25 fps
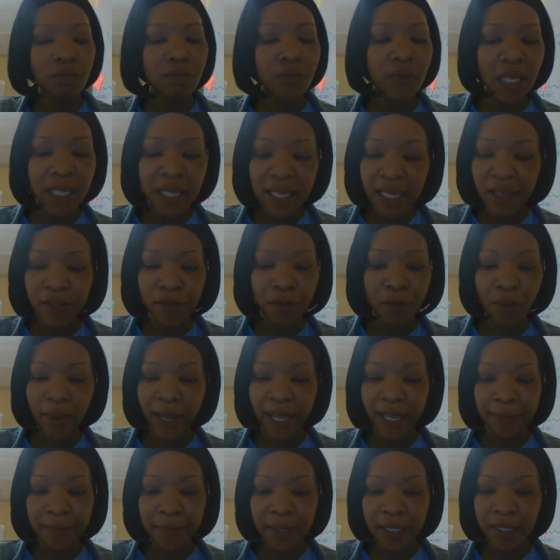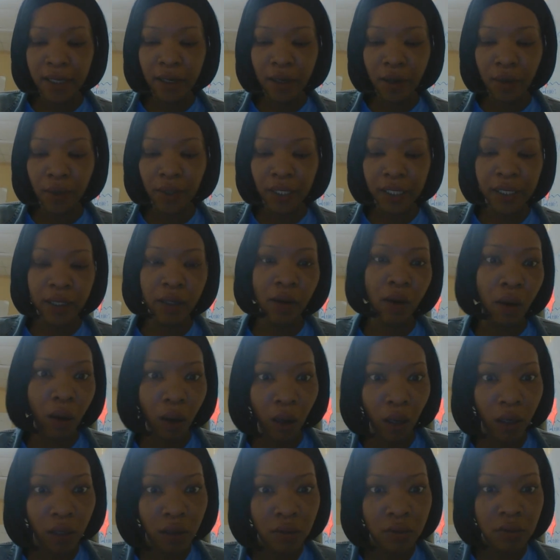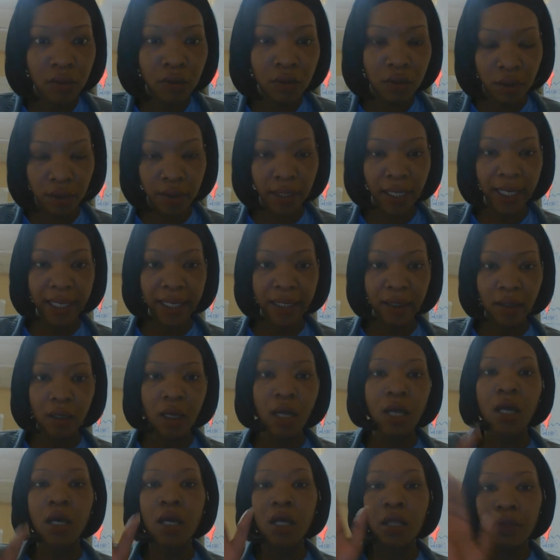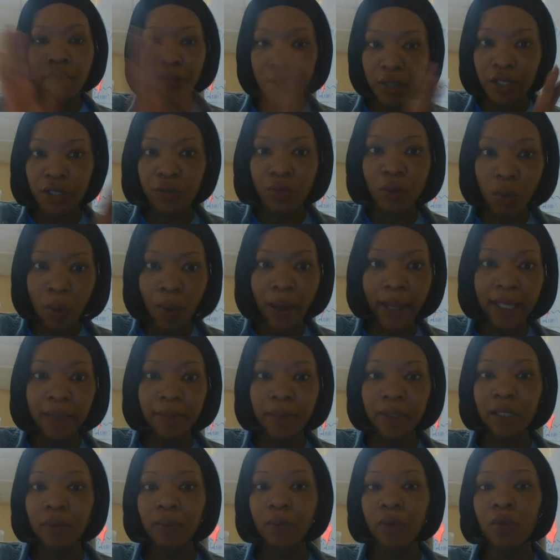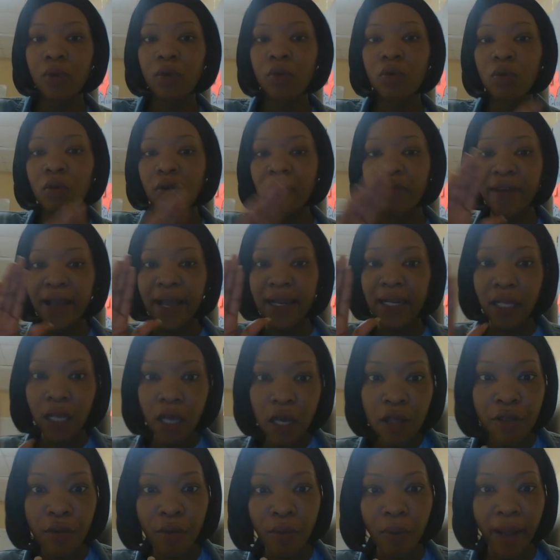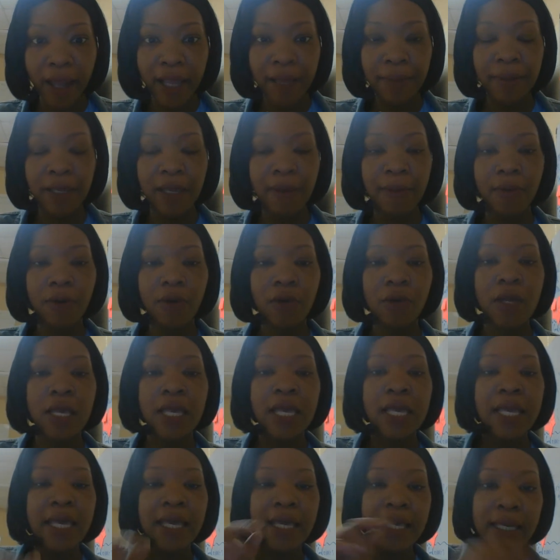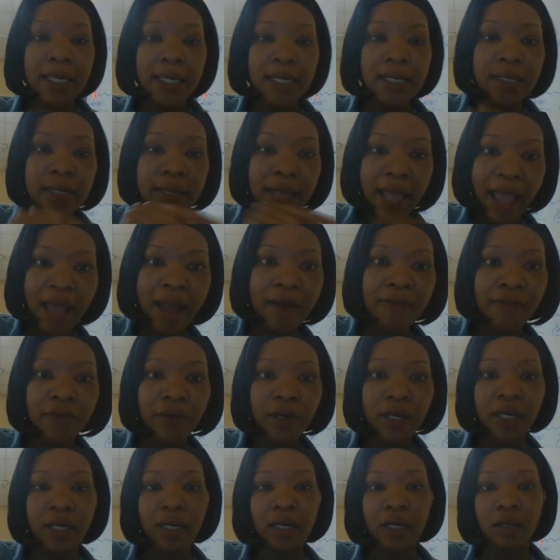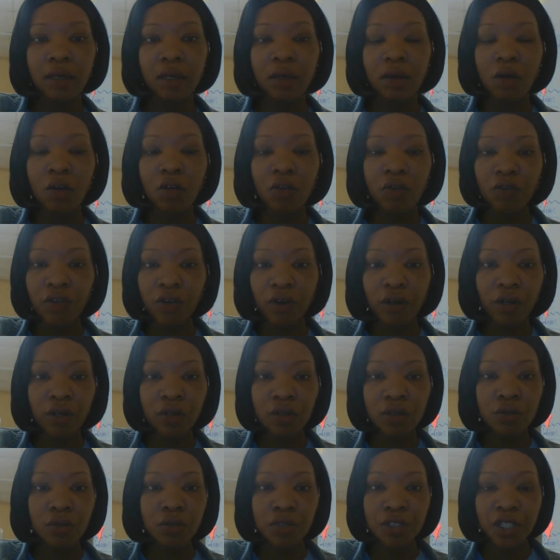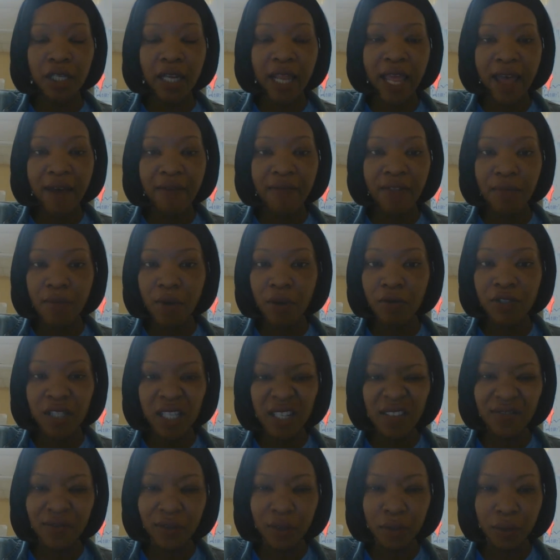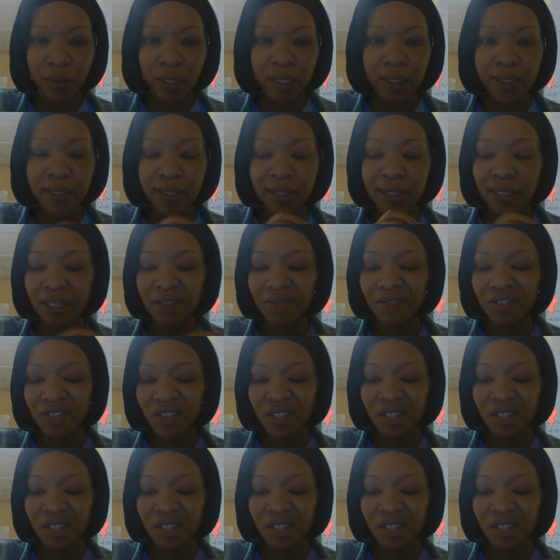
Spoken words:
Either way, Boer. Okay? These were white people who were fighting other white people in Africa over who should have the most influence. And it